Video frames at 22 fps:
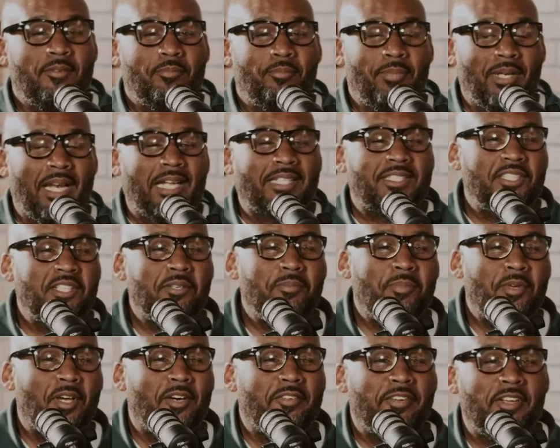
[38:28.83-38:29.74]
but I
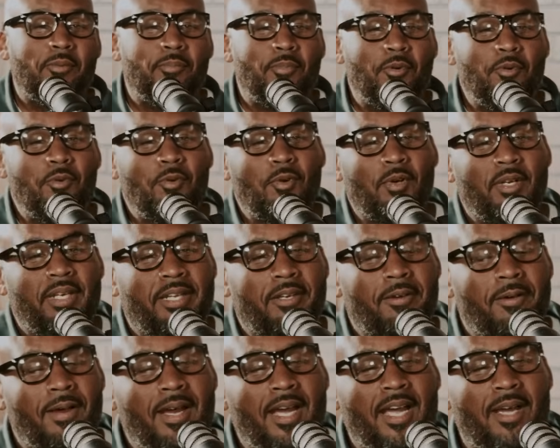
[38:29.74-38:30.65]
should be over here boo-hooing and
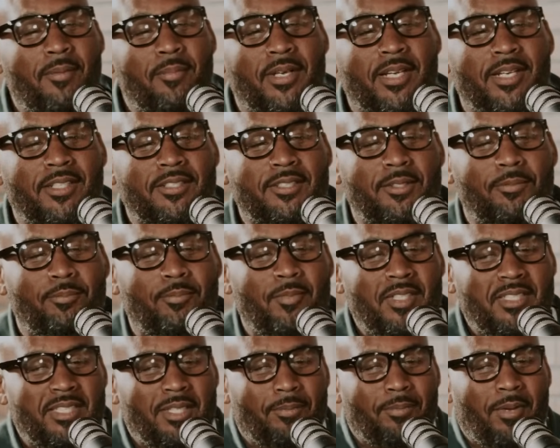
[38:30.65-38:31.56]
crying because
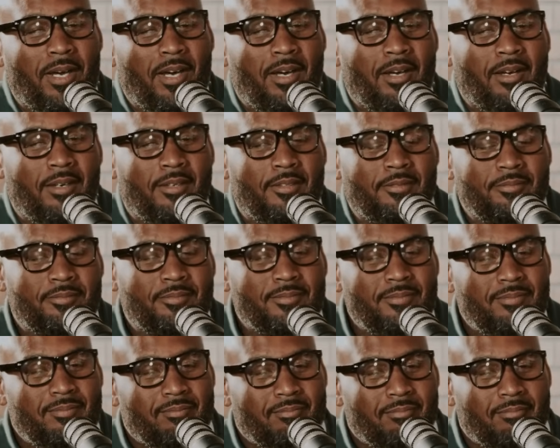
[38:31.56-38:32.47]

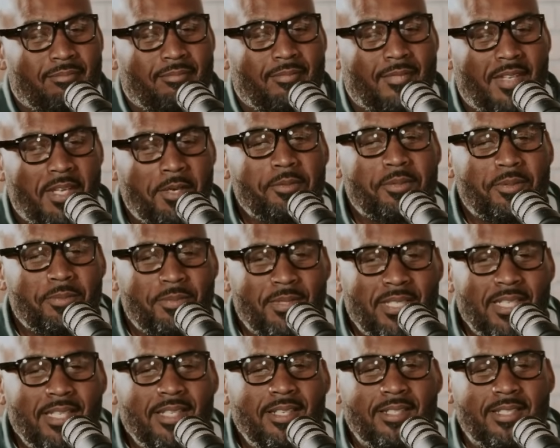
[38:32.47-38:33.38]
it was some
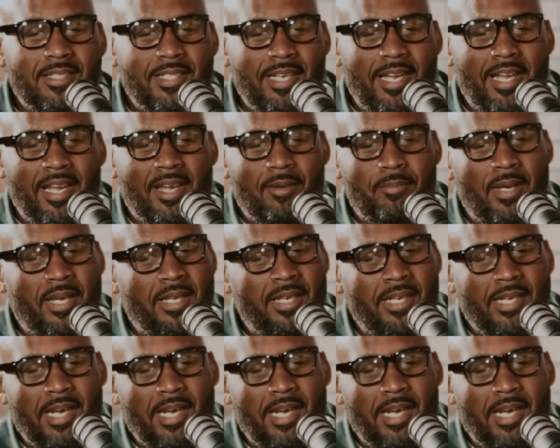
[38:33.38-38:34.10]
tears shed, man.